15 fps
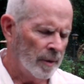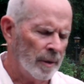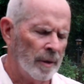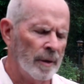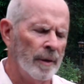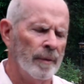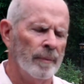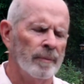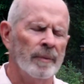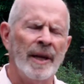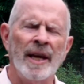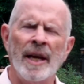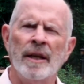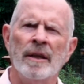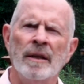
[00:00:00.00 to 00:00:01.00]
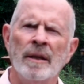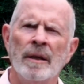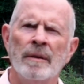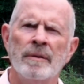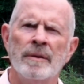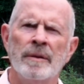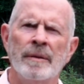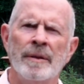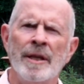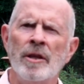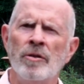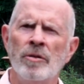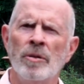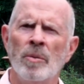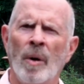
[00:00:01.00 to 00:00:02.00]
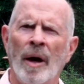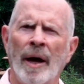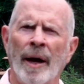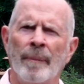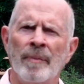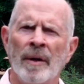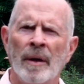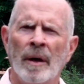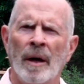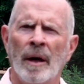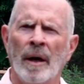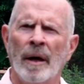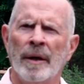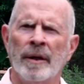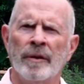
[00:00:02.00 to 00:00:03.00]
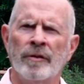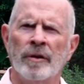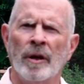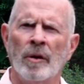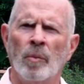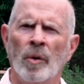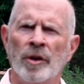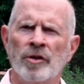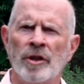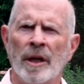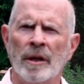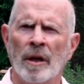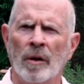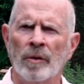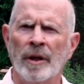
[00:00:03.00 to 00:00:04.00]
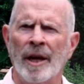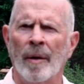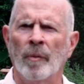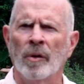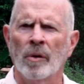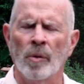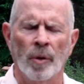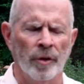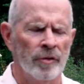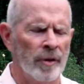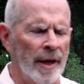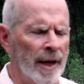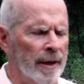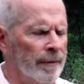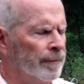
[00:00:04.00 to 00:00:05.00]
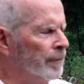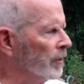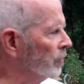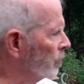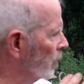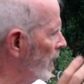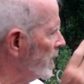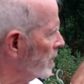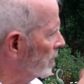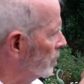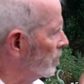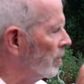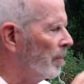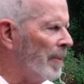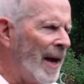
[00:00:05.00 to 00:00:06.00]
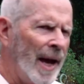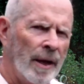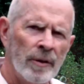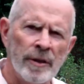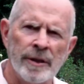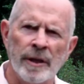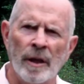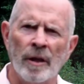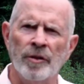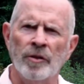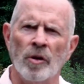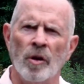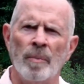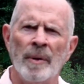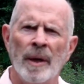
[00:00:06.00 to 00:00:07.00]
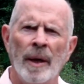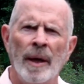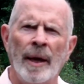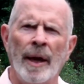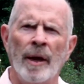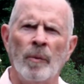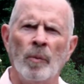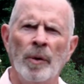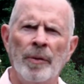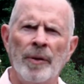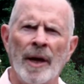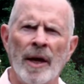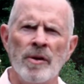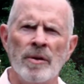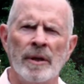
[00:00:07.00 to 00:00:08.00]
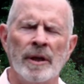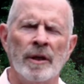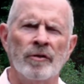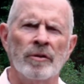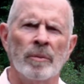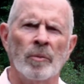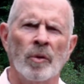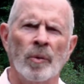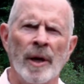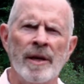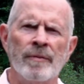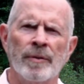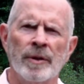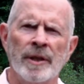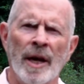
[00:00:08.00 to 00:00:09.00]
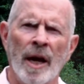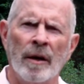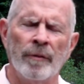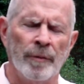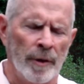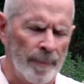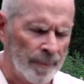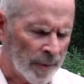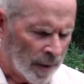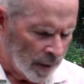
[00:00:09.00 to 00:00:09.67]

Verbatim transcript: uh, Canon T2i. Uh, it's a one-shot color camera, of course, and it fits right into the back of the telescope. And with that, you can get some great photography.